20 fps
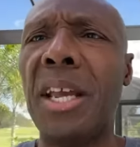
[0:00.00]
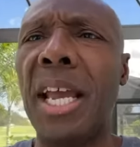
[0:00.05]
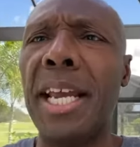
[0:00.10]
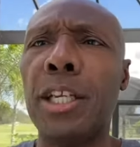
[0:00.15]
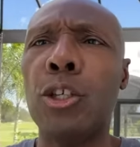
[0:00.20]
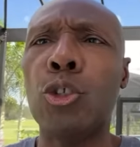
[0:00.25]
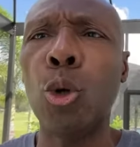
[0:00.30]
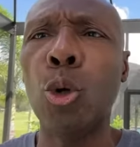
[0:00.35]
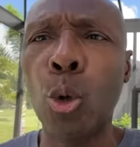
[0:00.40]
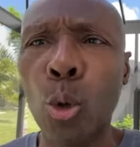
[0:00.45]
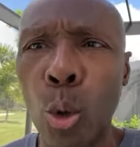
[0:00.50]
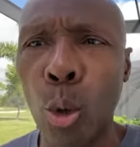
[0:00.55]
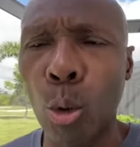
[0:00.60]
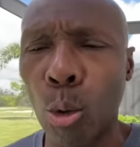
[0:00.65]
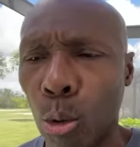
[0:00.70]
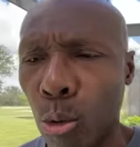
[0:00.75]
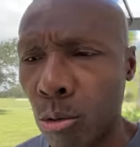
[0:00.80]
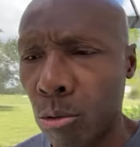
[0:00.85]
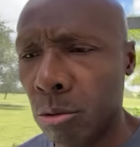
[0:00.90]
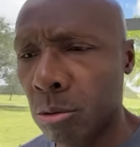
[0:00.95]
a tool
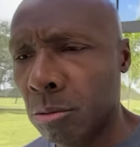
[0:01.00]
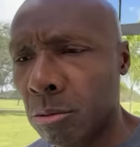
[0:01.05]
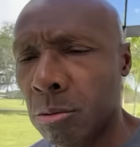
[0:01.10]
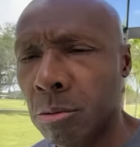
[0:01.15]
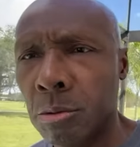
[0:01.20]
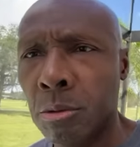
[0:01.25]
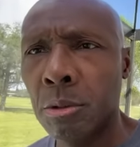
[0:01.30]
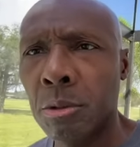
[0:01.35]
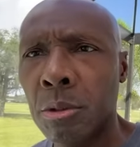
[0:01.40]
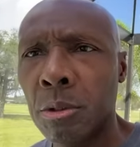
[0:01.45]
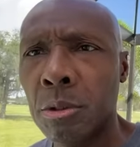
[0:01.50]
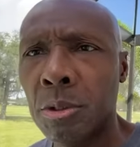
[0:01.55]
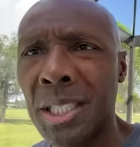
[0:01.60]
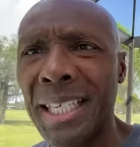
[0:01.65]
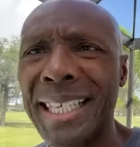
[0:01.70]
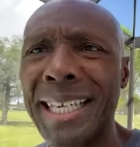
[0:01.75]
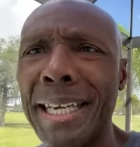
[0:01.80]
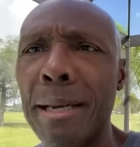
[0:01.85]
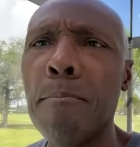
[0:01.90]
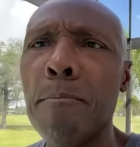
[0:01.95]
to
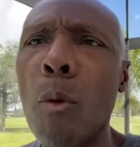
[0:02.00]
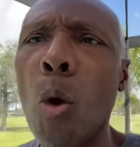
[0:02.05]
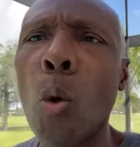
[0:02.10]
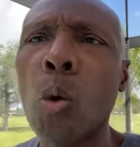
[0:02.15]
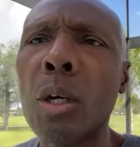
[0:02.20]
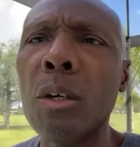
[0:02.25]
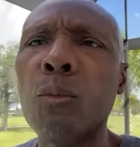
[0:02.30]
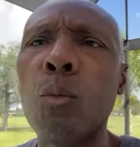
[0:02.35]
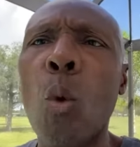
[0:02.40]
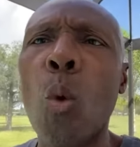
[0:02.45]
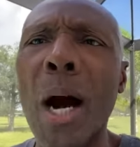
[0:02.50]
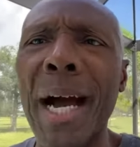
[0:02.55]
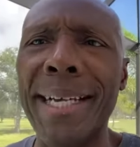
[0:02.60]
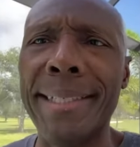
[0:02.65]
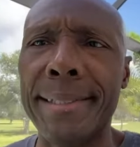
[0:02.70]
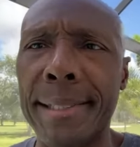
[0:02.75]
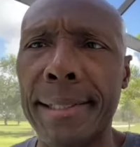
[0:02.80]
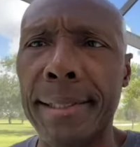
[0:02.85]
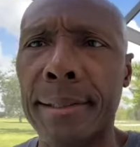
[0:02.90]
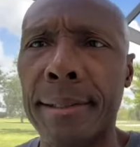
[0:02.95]
get more of
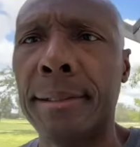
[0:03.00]
what?